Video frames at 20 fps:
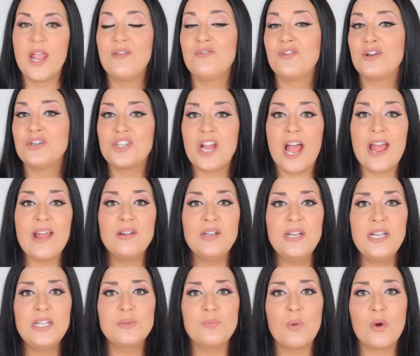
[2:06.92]
If your child
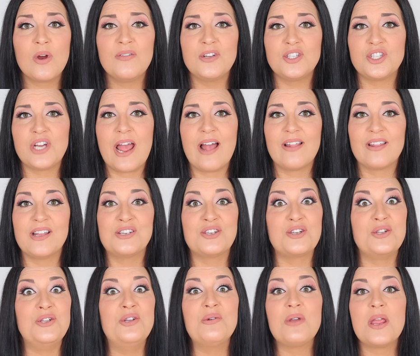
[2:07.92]
needs more of a challenge,
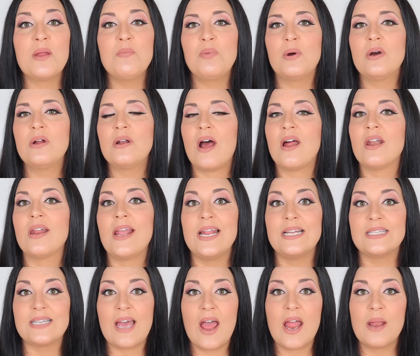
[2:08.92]
you can put on
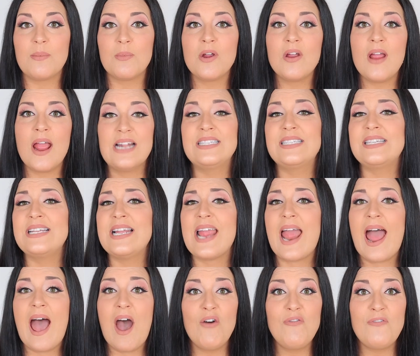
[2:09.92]
a timer and see
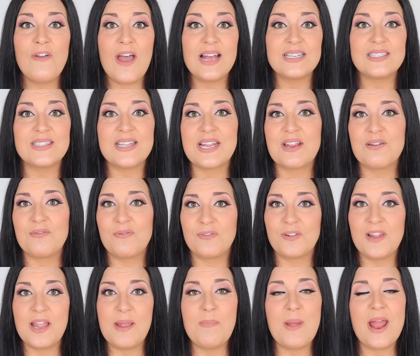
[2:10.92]
how fast they can
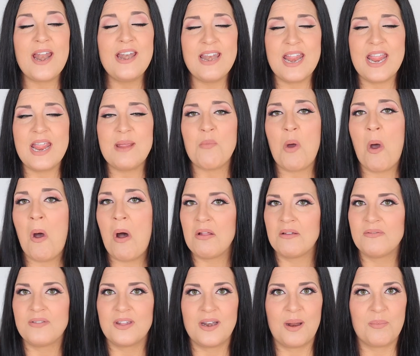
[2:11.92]
flip and name
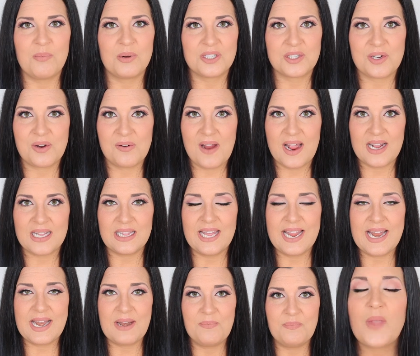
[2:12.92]
all of the numbers
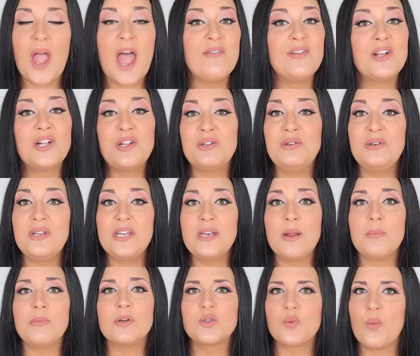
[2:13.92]
correctly. I've included
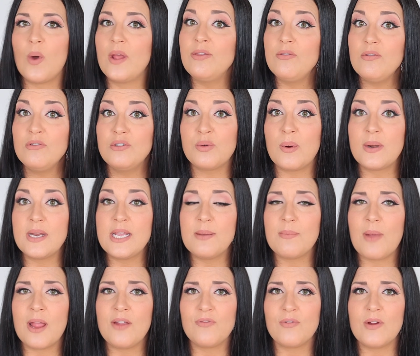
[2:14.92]
numbers 1 through 20
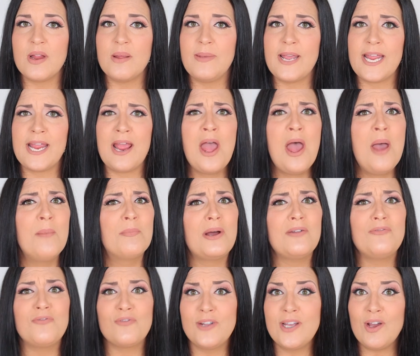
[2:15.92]
in my freebie,
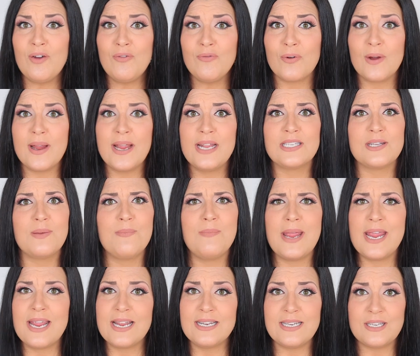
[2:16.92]
but feel free to
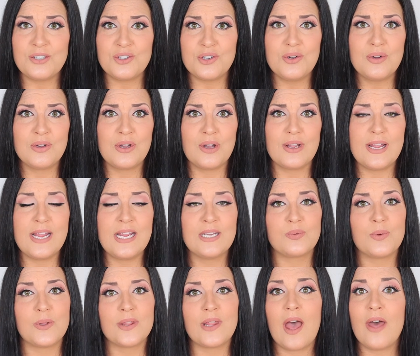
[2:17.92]
make additional
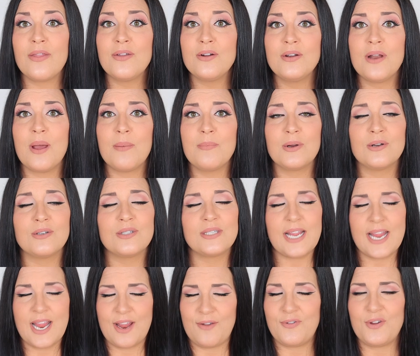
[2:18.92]
cookies with other numbers
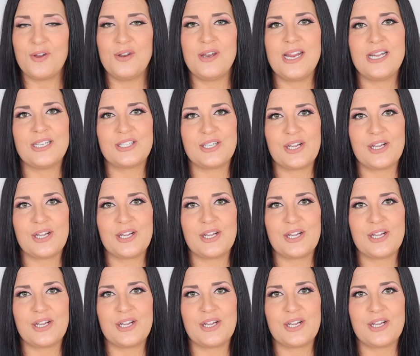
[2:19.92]
if you need